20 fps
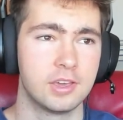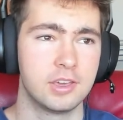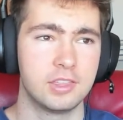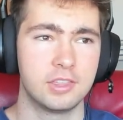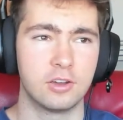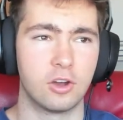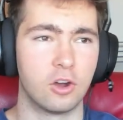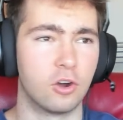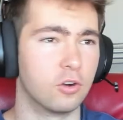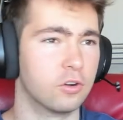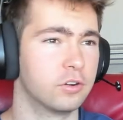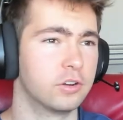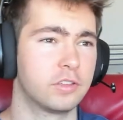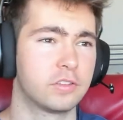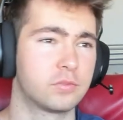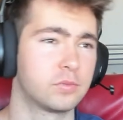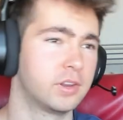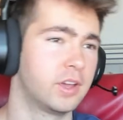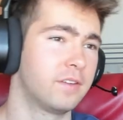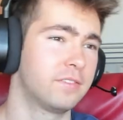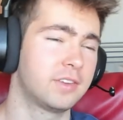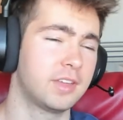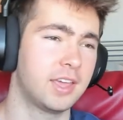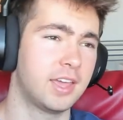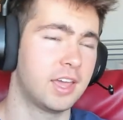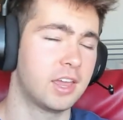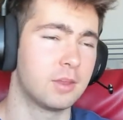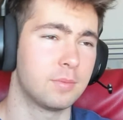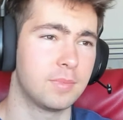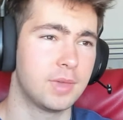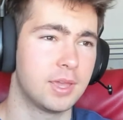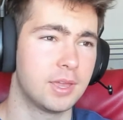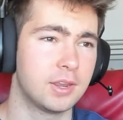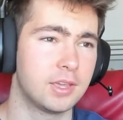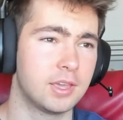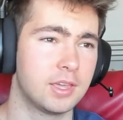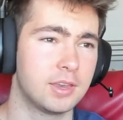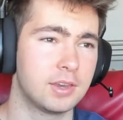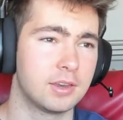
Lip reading: the artists would have to animate it,